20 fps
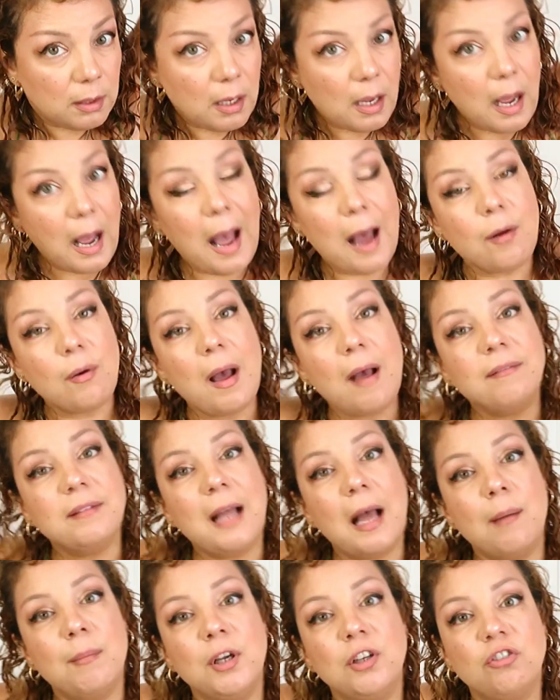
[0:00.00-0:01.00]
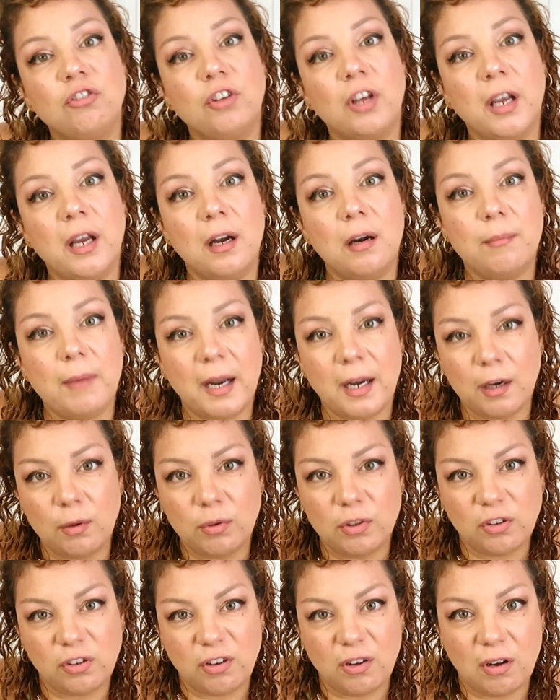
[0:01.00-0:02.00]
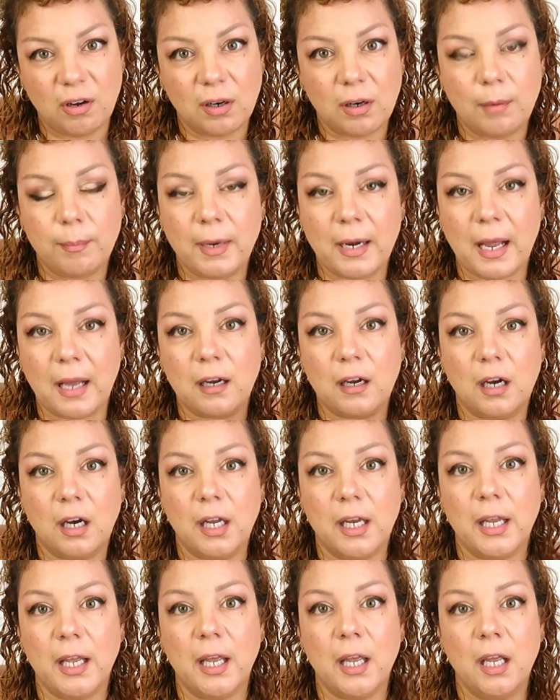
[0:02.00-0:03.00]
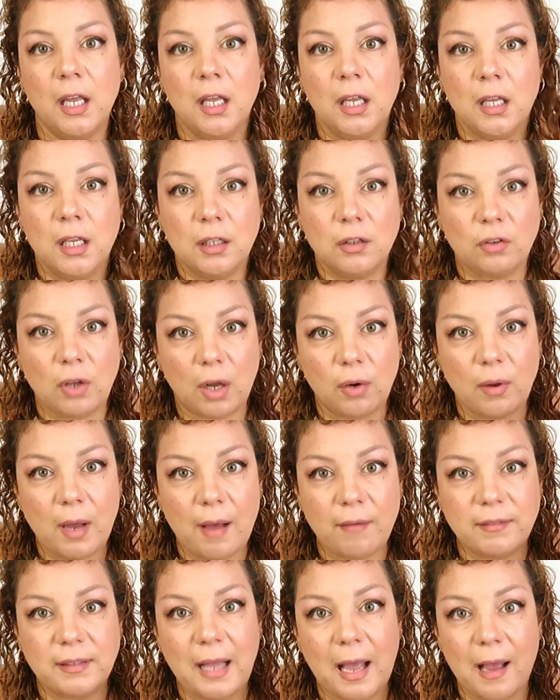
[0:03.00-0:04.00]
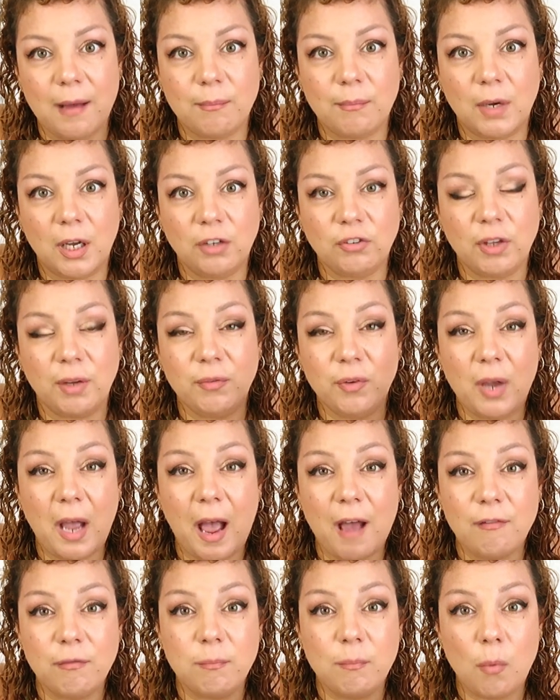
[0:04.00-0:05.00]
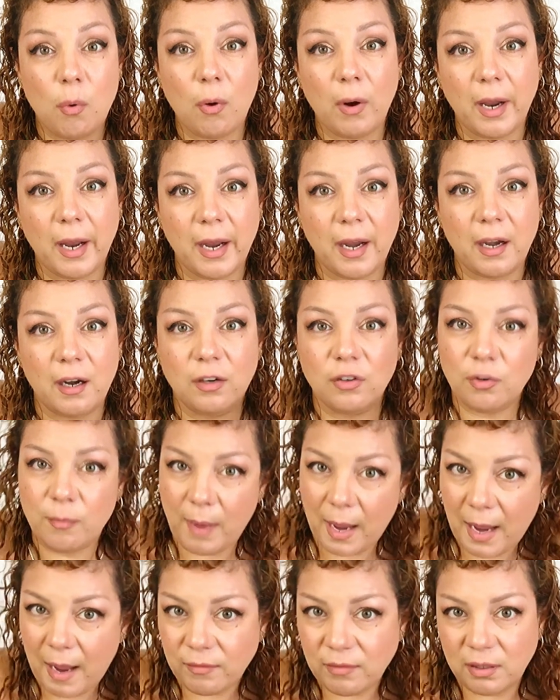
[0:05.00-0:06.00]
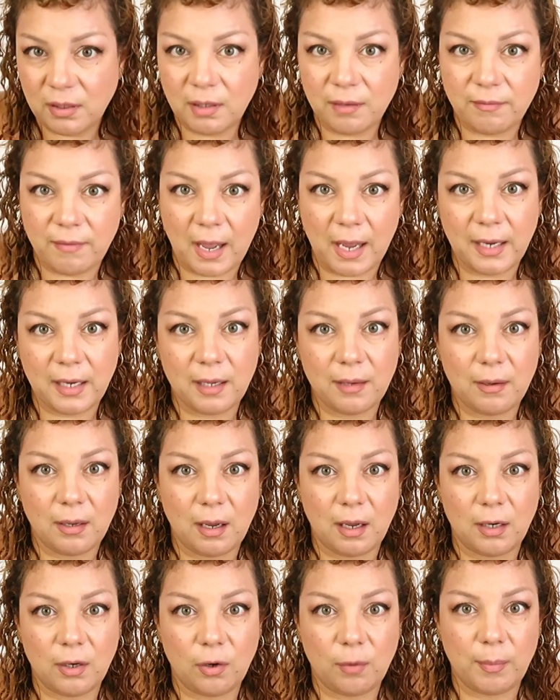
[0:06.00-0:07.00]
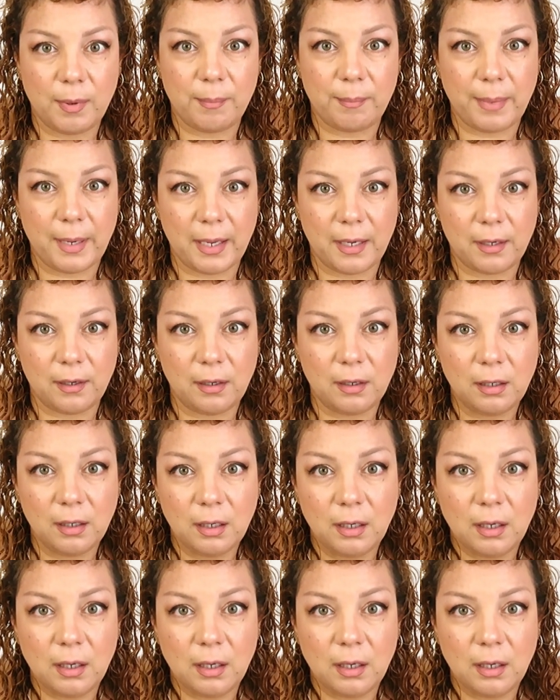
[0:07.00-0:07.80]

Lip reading: I don't have that much hair. My hair was longer, but I cut it. So I don't have that much. If you have more hair, you might have to divide it a little bit better.